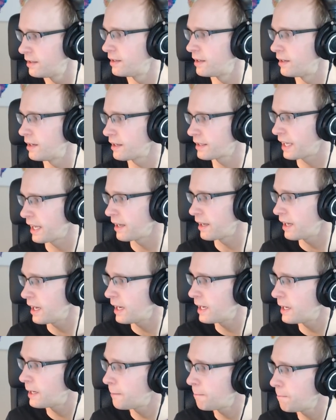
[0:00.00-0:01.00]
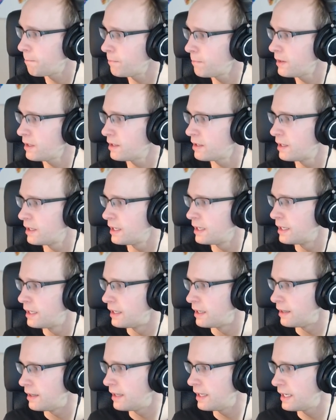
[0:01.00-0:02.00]
Okay,
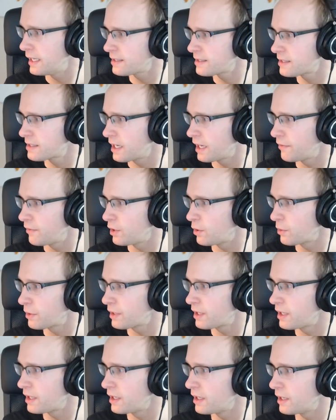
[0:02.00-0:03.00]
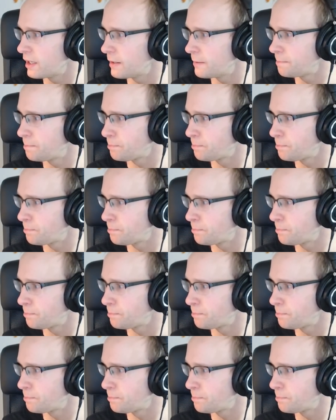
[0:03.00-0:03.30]
let's have a look here.